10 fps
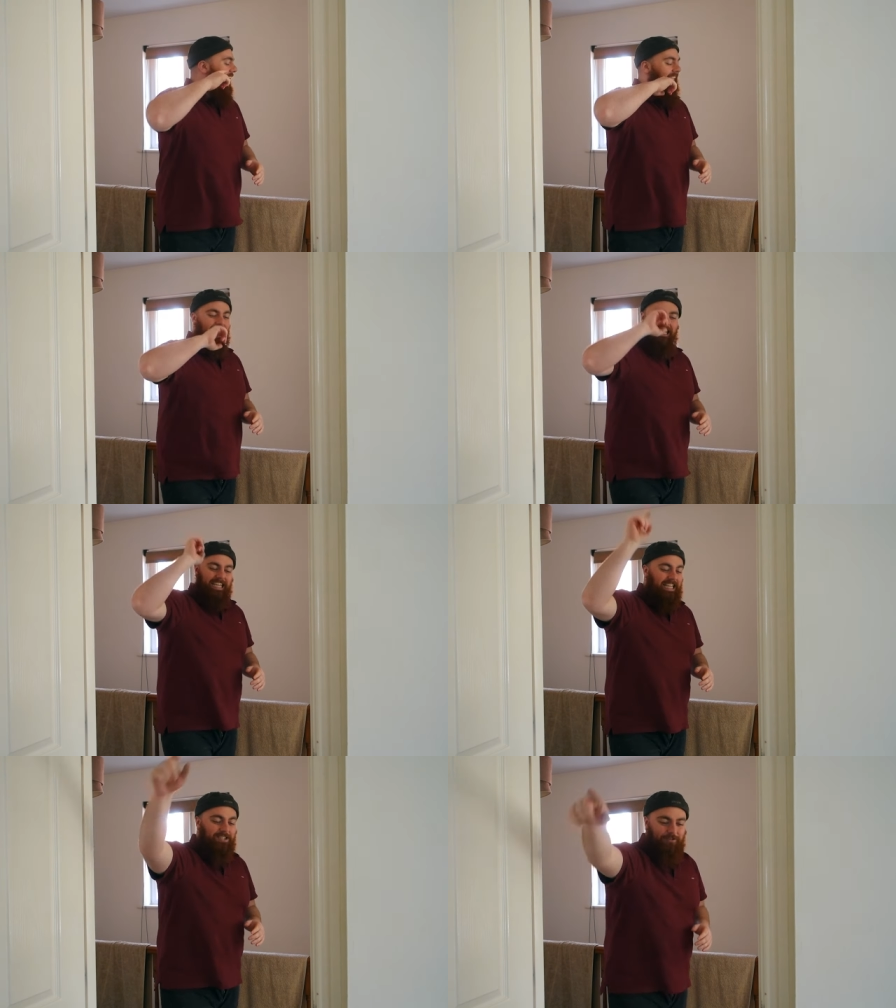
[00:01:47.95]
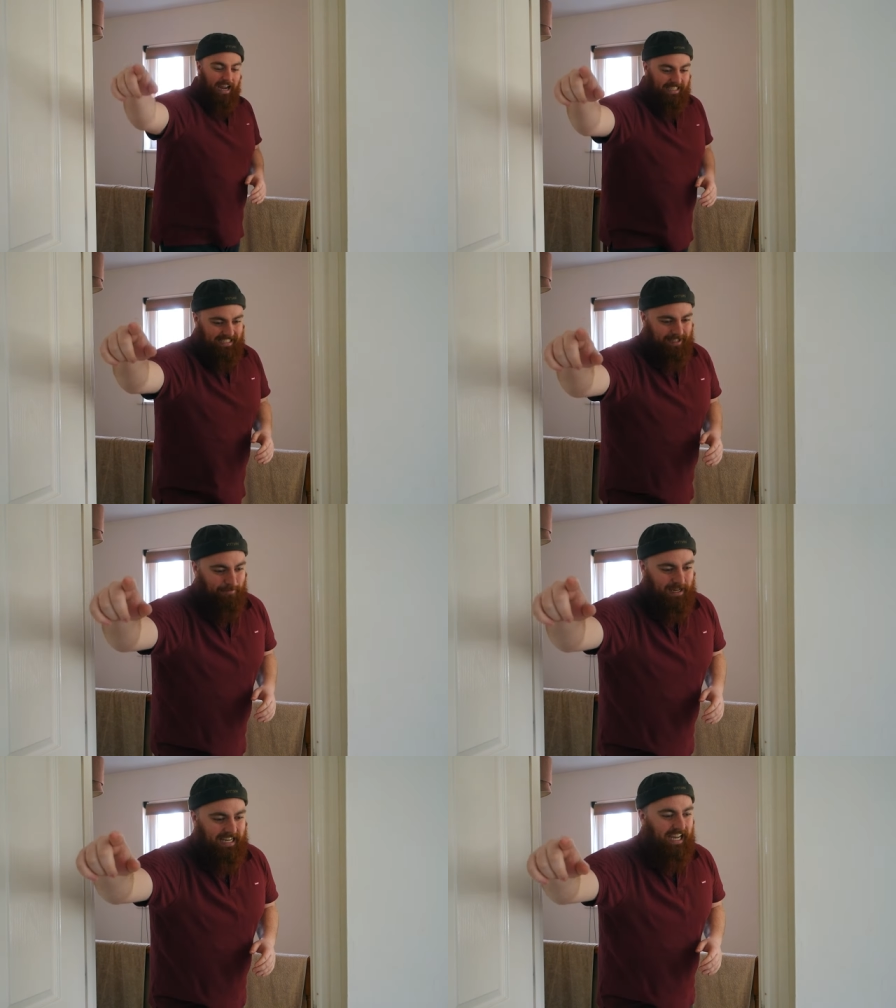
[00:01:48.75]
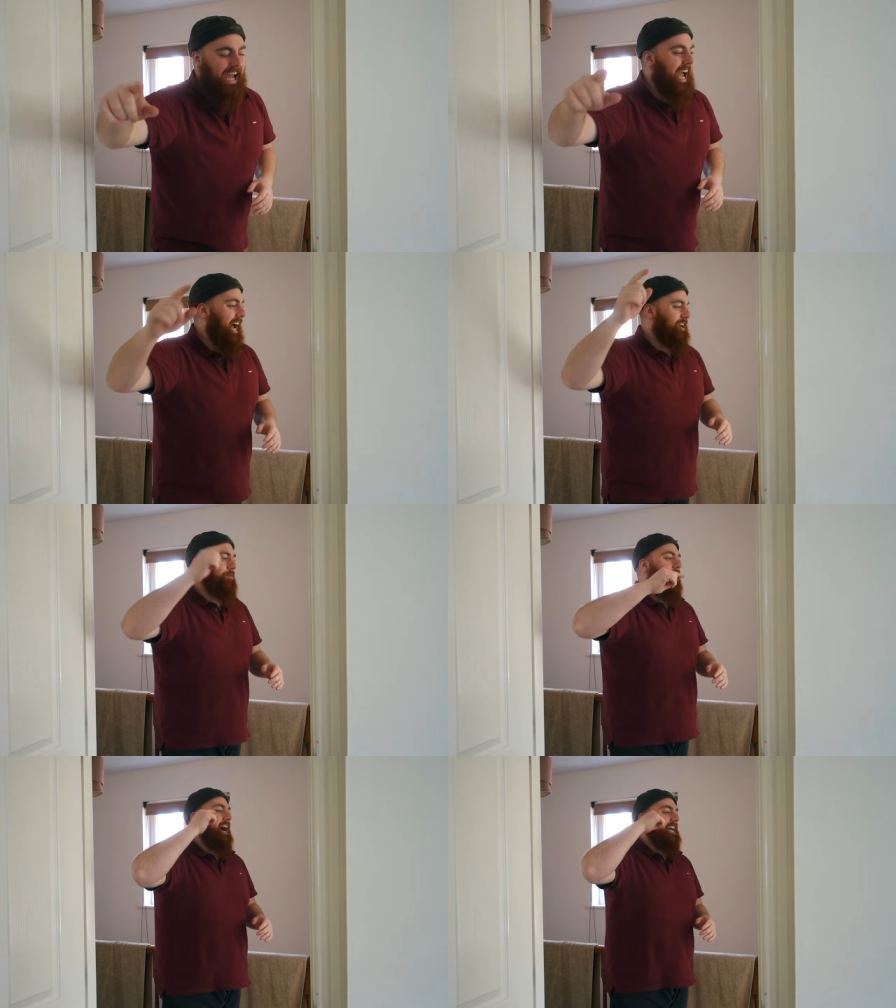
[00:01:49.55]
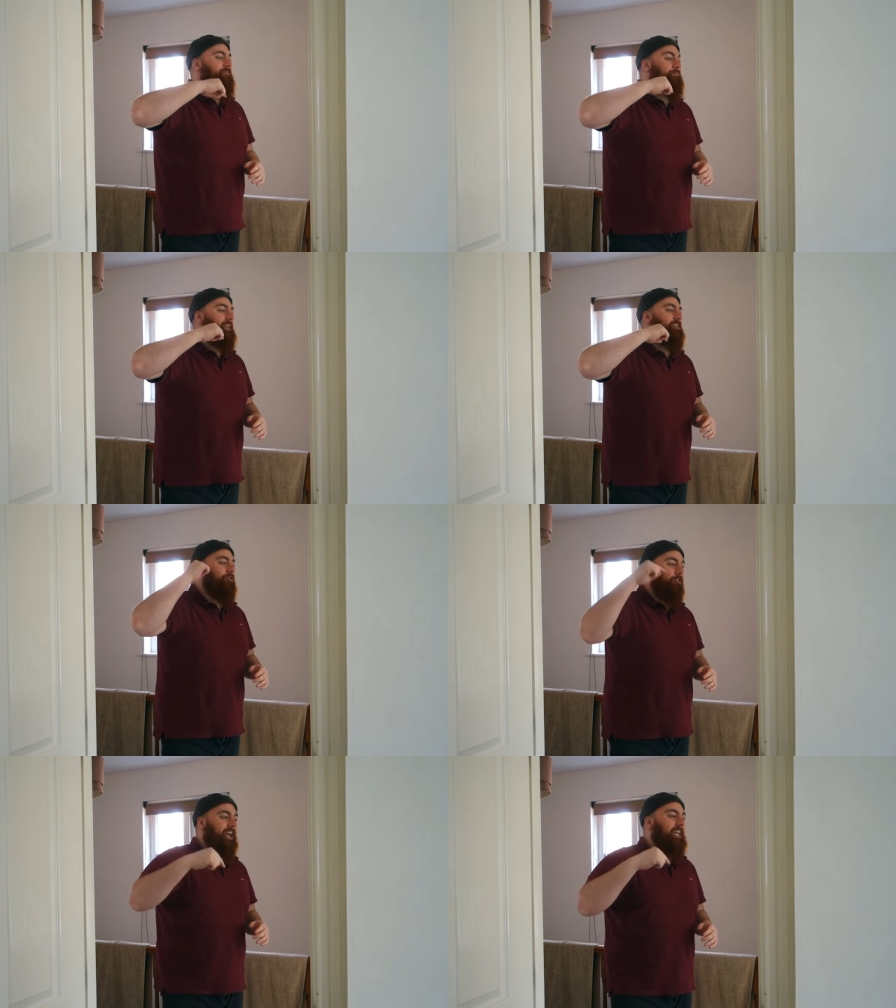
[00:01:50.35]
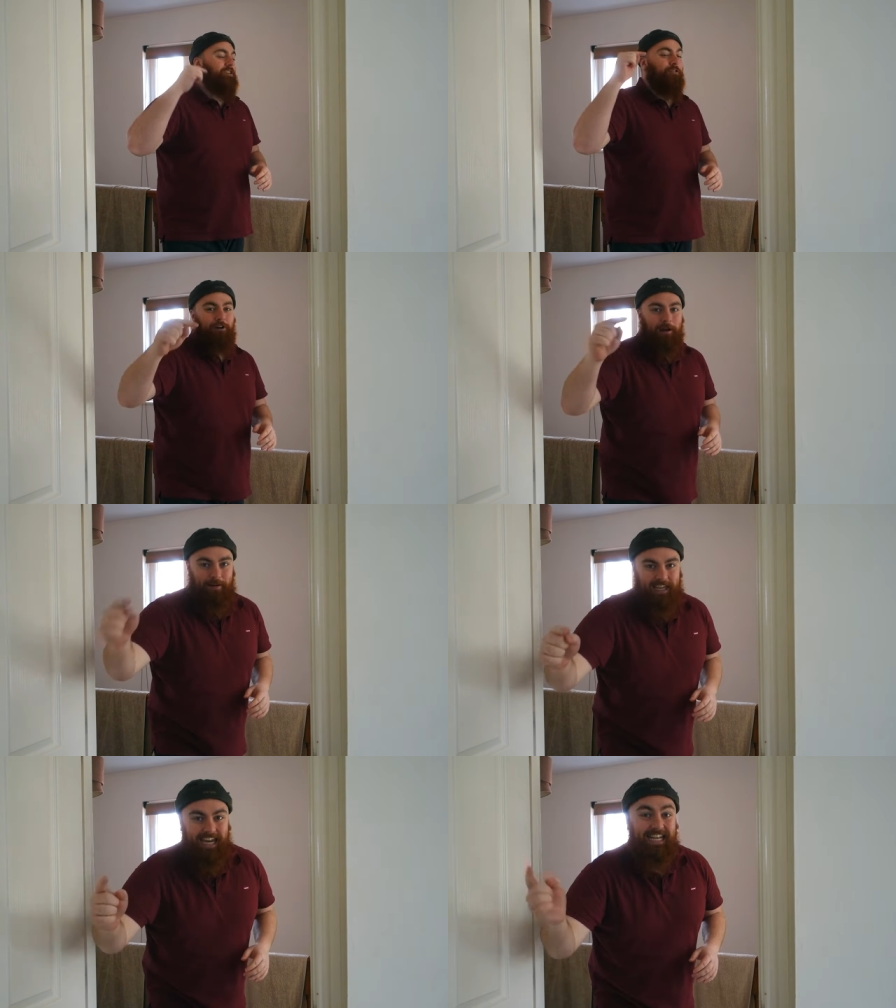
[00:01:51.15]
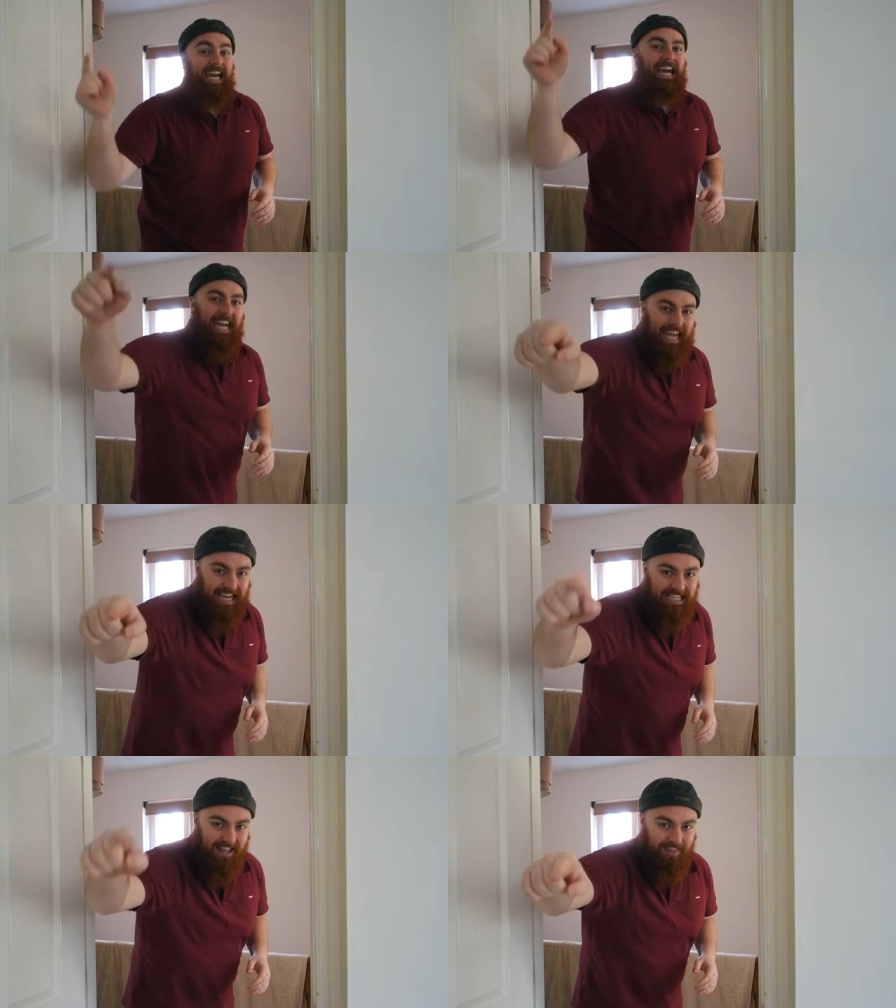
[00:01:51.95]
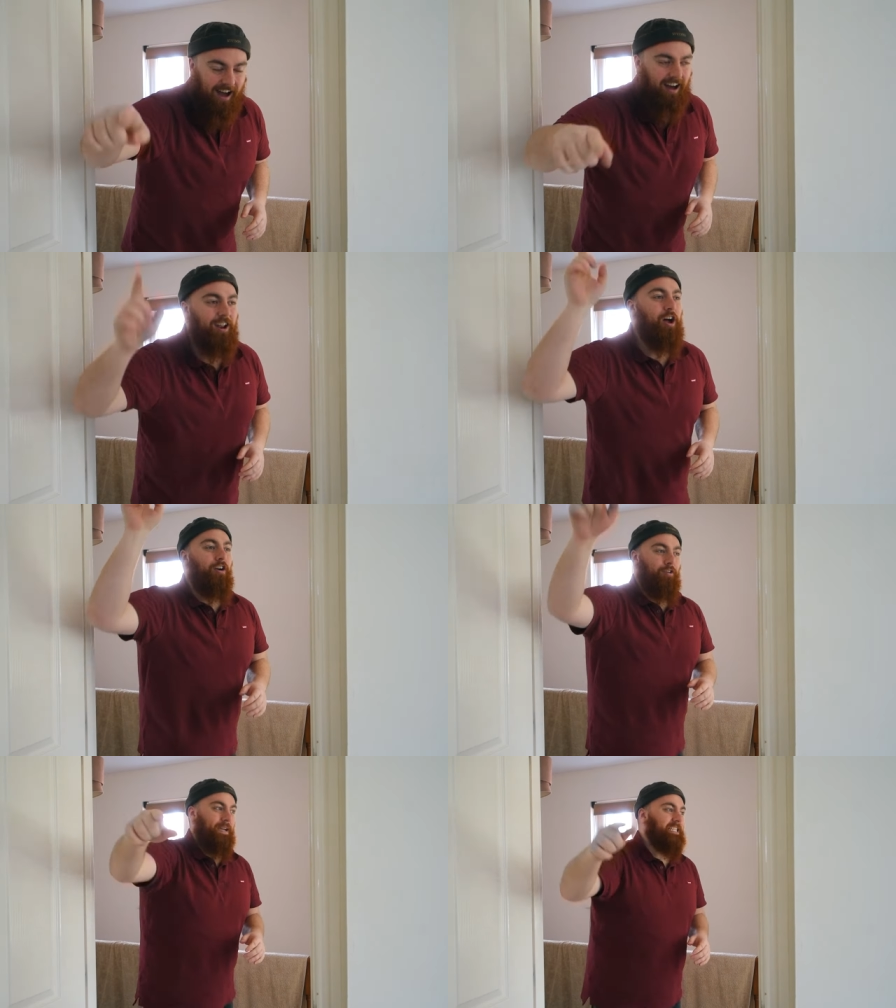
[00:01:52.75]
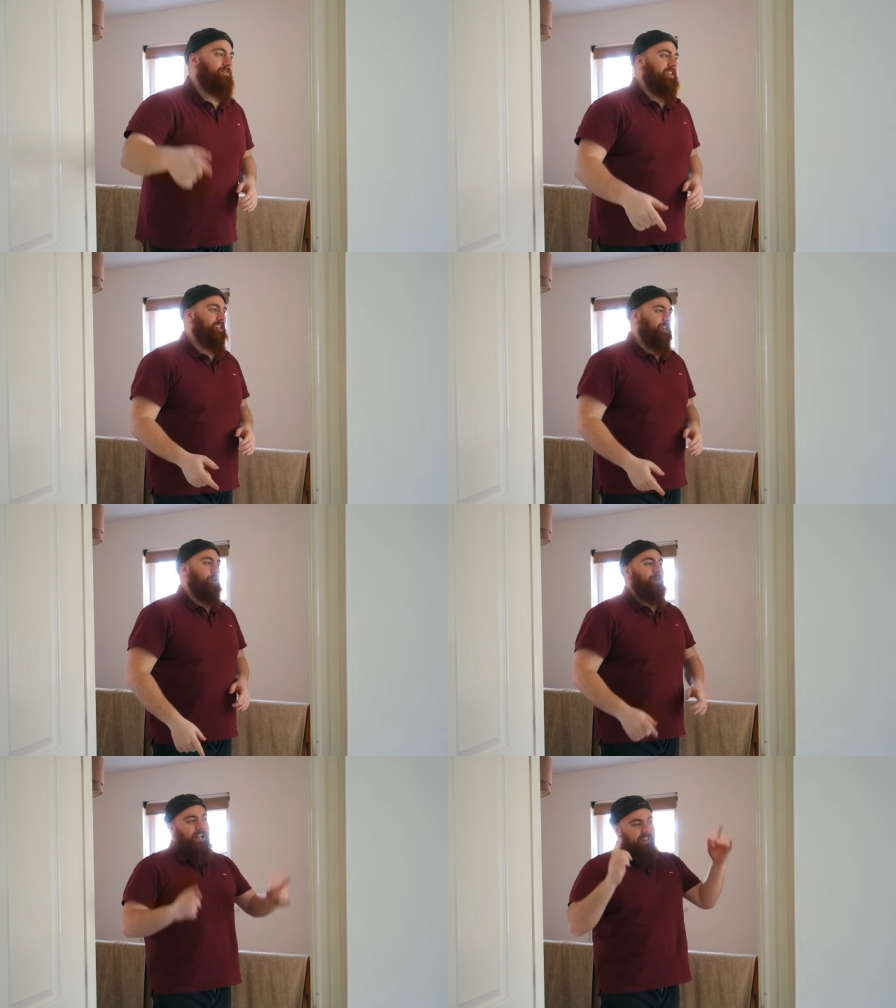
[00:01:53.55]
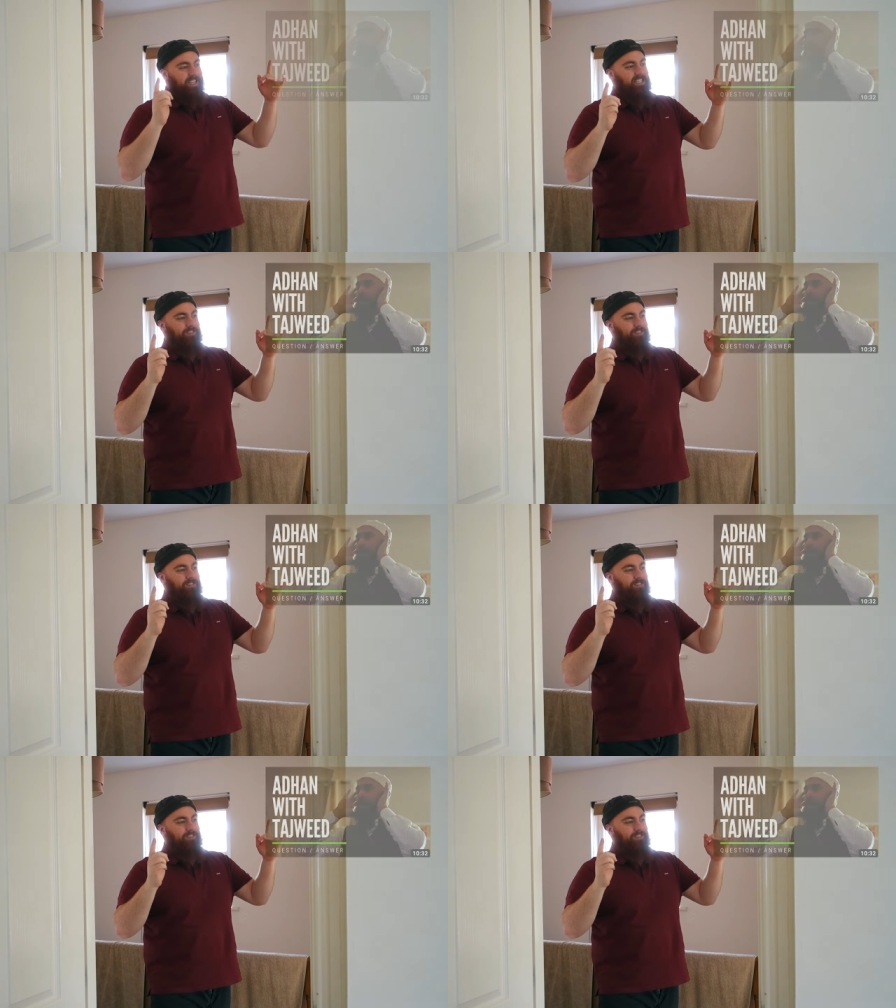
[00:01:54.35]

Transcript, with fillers: Uh, he's reacted to me, and you know what, I've been trying to replicate his adhan from his video, this